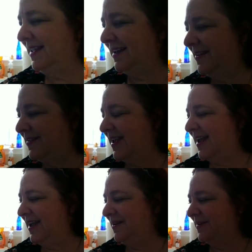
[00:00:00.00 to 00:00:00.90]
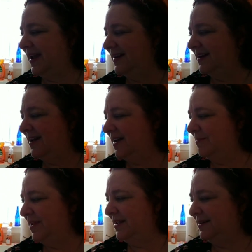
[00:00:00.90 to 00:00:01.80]
Okay, we're getting a
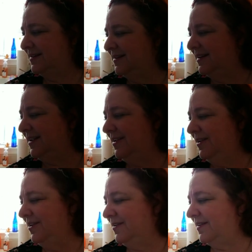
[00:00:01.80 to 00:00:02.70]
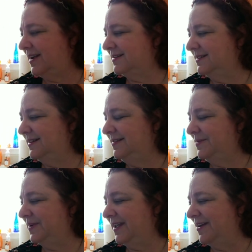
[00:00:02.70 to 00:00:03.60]
comment. Here
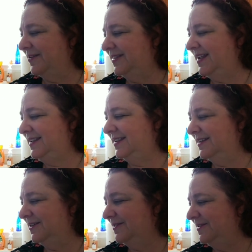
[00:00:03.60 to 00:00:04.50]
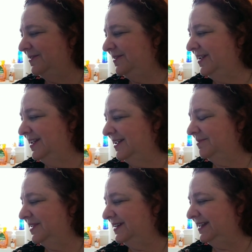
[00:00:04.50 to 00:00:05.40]
we go. Thank you.
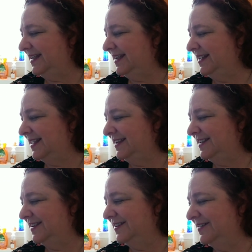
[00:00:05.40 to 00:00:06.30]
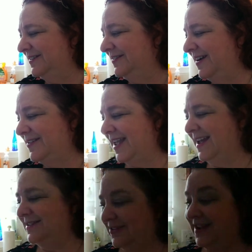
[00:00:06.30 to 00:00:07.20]
Millie, thank you. Okay,
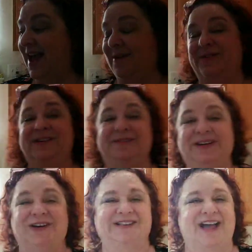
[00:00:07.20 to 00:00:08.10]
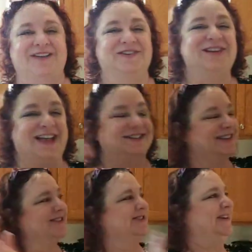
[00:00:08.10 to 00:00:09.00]
so yeah, we are live. Okay, so
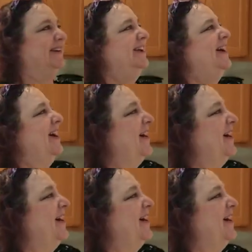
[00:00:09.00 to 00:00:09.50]
that's good. All